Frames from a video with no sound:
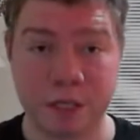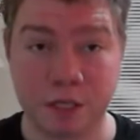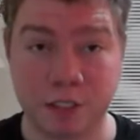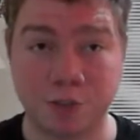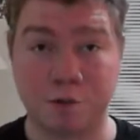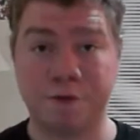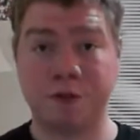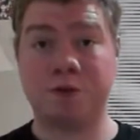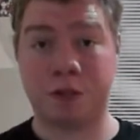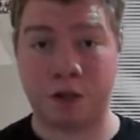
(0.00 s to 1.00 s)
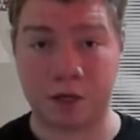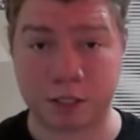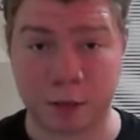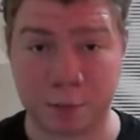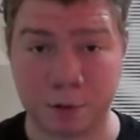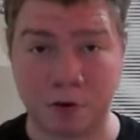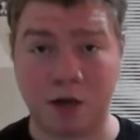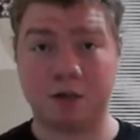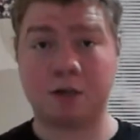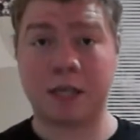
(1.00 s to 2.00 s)
do reviews on a couple of
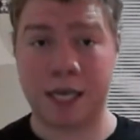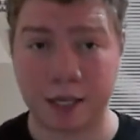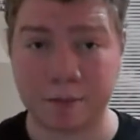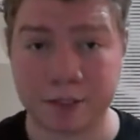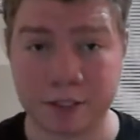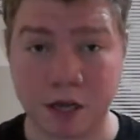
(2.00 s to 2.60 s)
other games.